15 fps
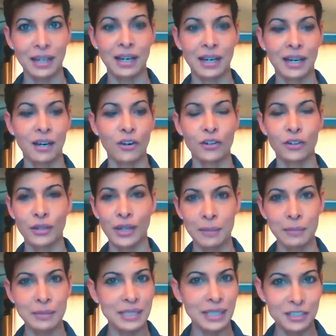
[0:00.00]
or
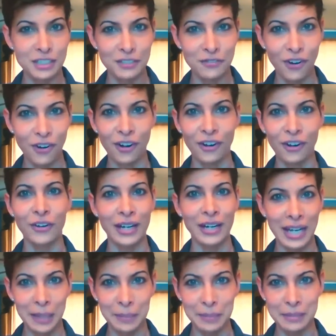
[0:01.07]
MTHFR or
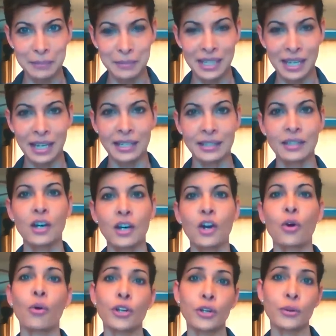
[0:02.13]
COMT enzyme,
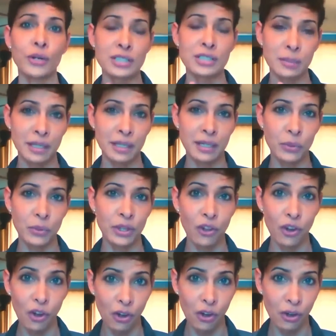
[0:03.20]
or you are somebody with
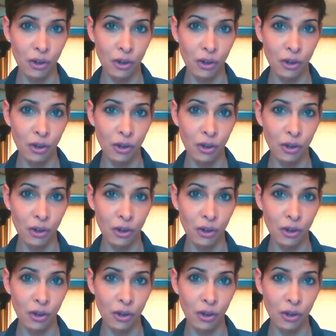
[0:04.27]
